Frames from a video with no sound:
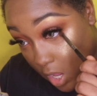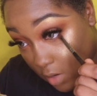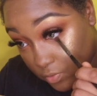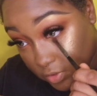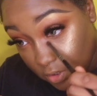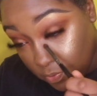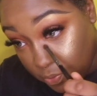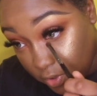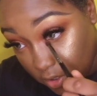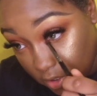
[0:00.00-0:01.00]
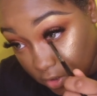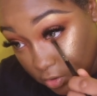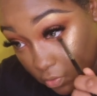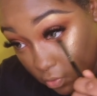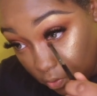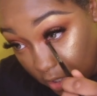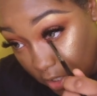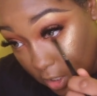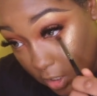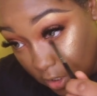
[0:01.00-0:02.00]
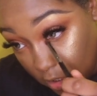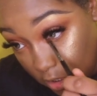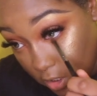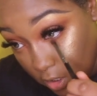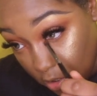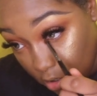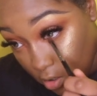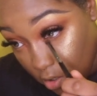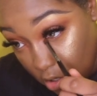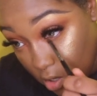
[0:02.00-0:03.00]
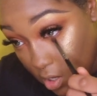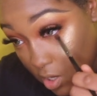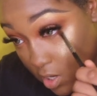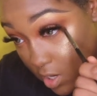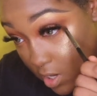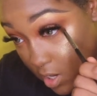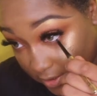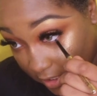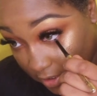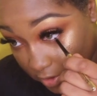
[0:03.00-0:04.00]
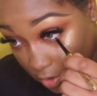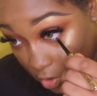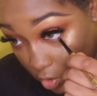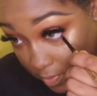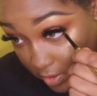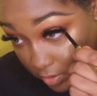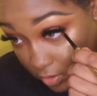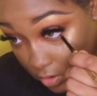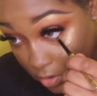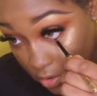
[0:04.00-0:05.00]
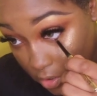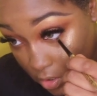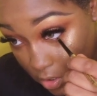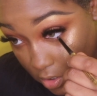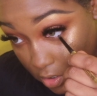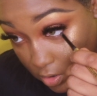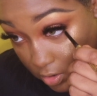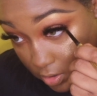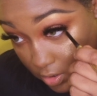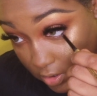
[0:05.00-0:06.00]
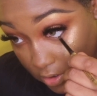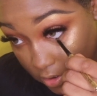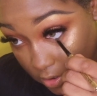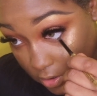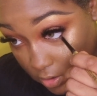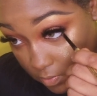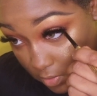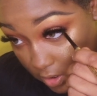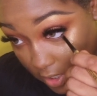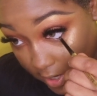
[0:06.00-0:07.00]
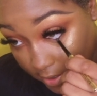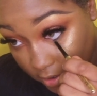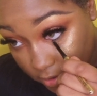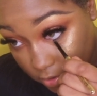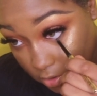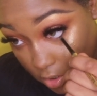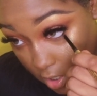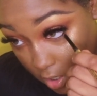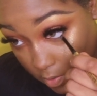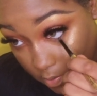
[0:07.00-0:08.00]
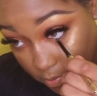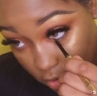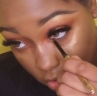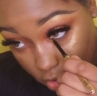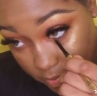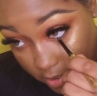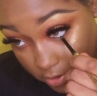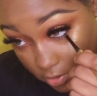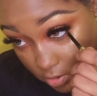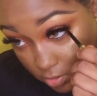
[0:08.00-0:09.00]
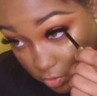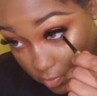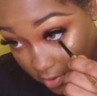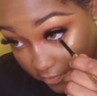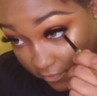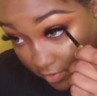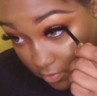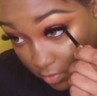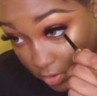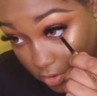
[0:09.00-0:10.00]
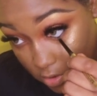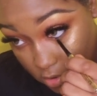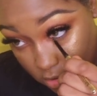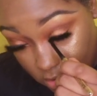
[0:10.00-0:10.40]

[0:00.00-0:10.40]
And I'm just gonna put this right here. I'll take this Kohl pencil. So this is Milani's Kohl pencil, one of my favorites.